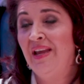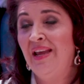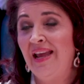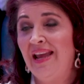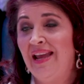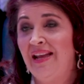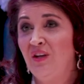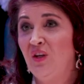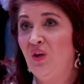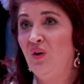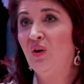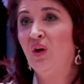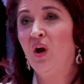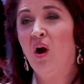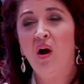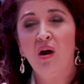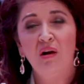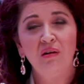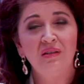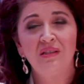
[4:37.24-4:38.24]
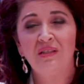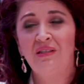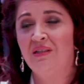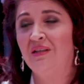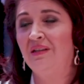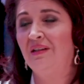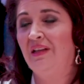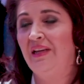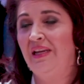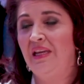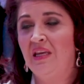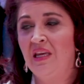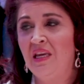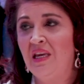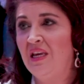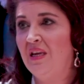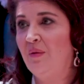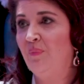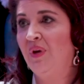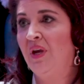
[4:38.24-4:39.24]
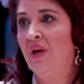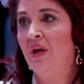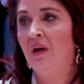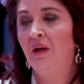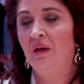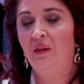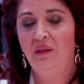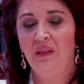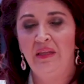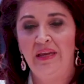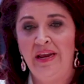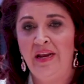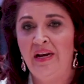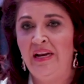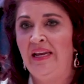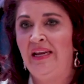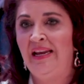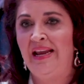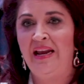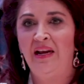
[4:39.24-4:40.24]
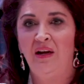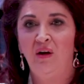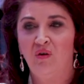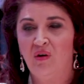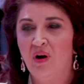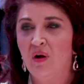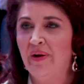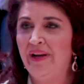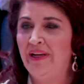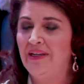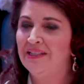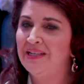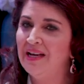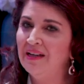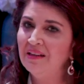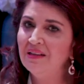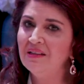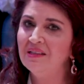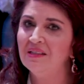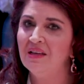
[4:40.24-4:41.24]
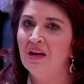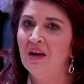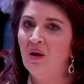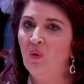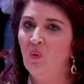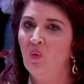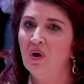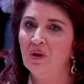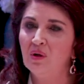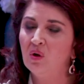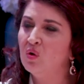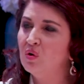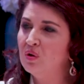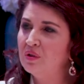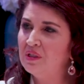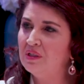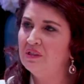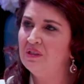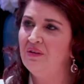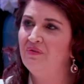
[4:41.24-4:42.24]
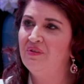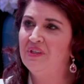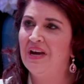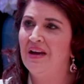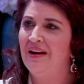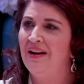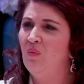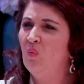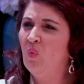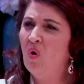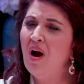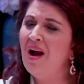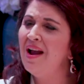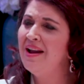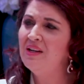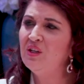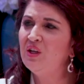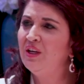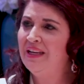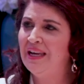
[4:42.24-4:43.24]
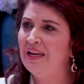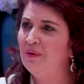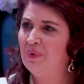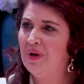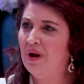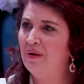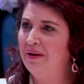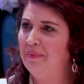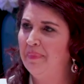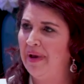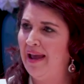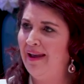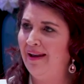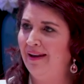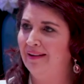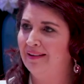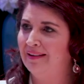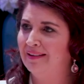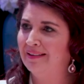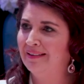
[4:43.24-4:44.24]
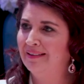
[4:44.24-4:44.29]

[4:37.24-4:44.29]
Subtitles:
And you constantly keep learning and growing. Tell us what courses you've done and why do you keep going back?